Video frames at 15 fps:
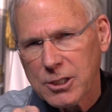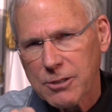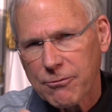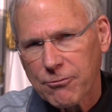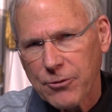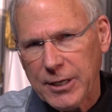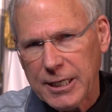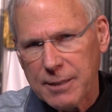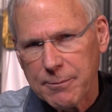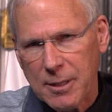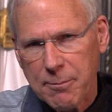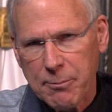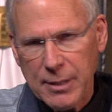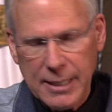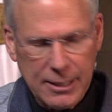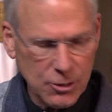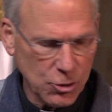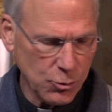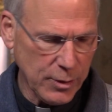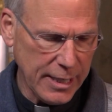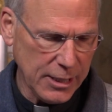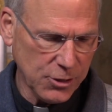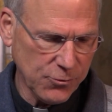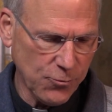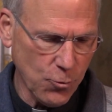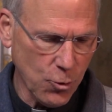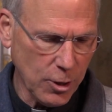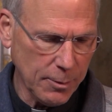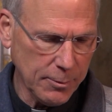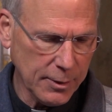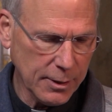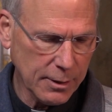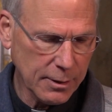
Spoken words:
the freedom and being transformed.